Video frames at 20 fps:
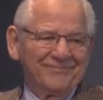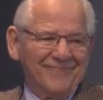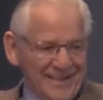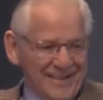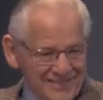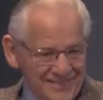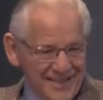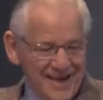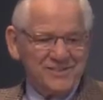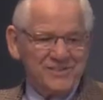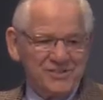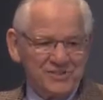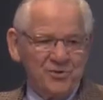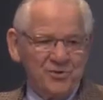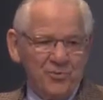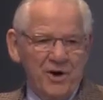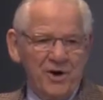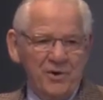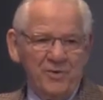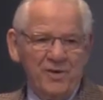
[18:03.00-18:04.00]
And that's
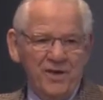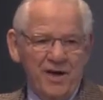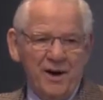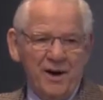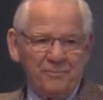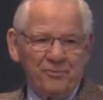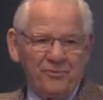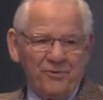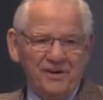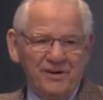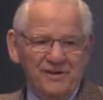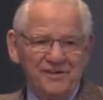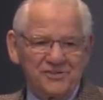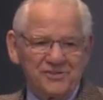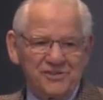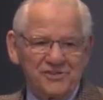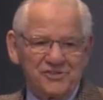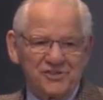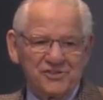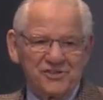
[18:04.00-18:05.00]
the way we operate
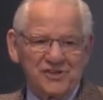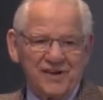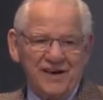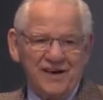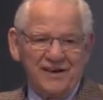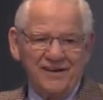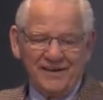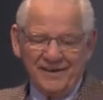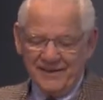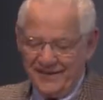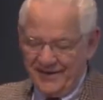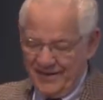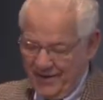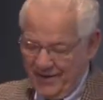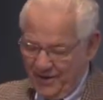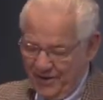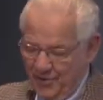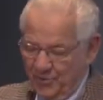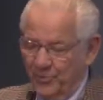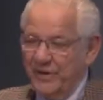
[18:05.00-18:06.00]
as a society.
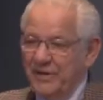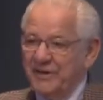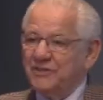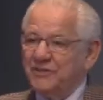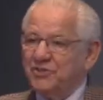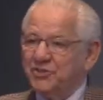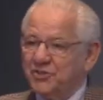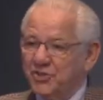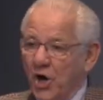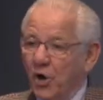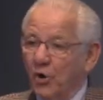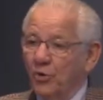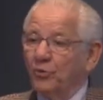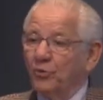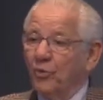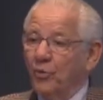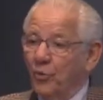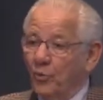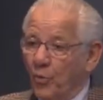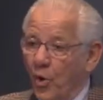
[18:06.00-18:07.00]
We
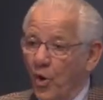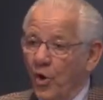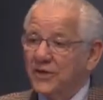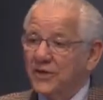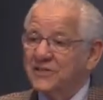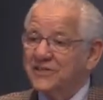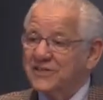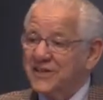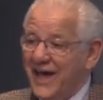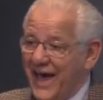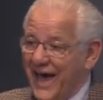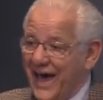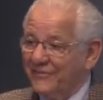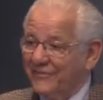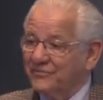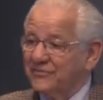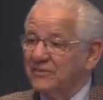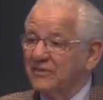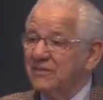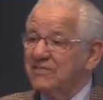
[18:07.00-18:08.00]
don't want to
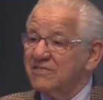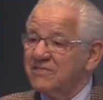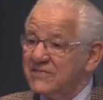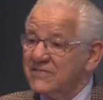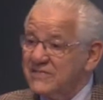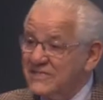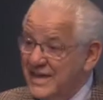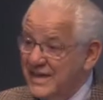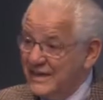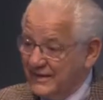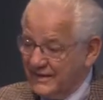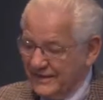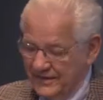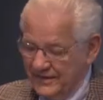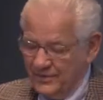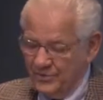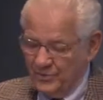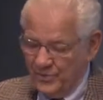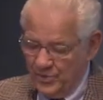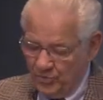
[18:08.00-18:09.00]
have to think.
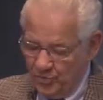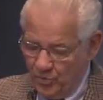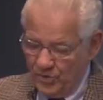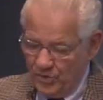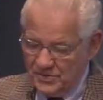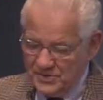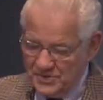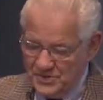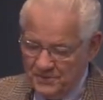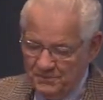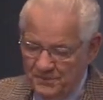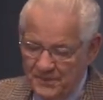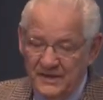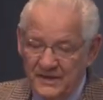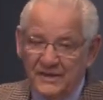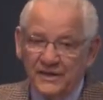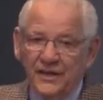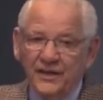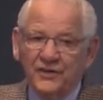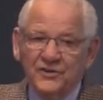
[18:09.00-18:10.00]
We want to
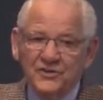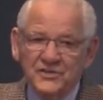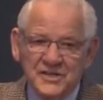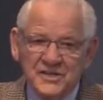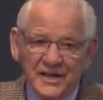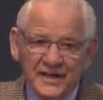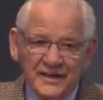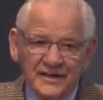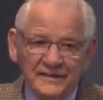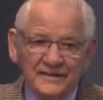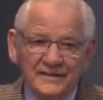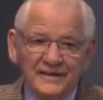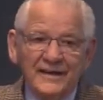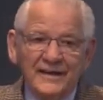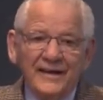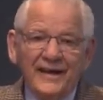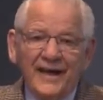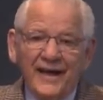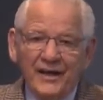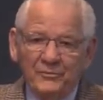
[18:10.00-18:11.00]
be
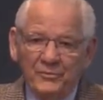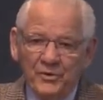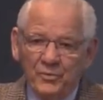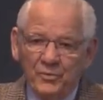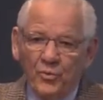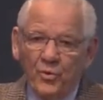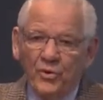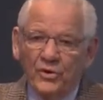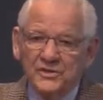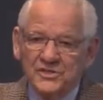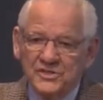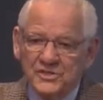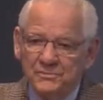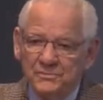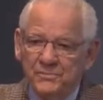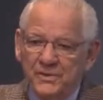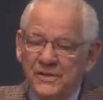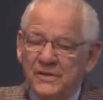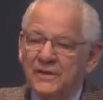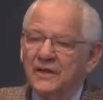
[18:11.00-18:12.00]
entertained and we want to
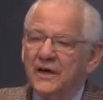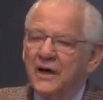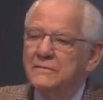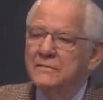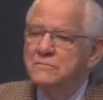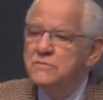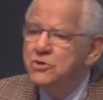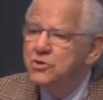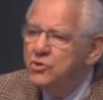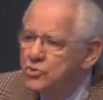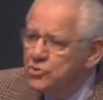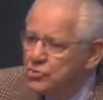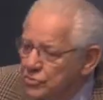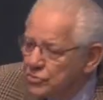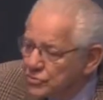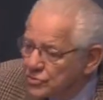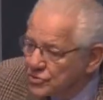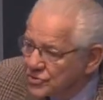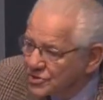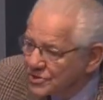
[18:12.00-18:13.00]
be
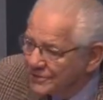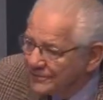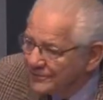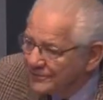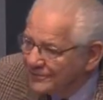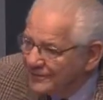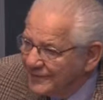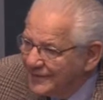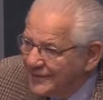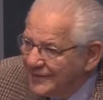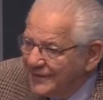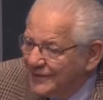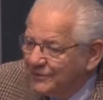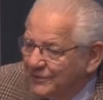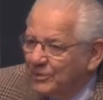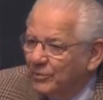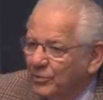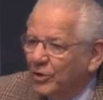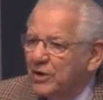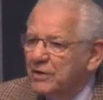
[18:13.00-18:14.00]
amused.
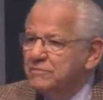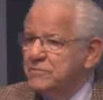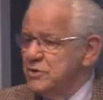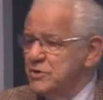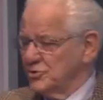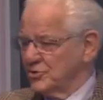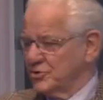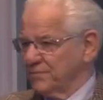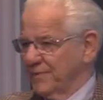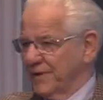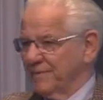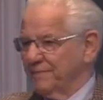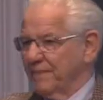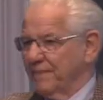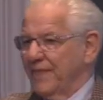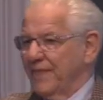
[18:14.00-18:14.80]
We want amusement.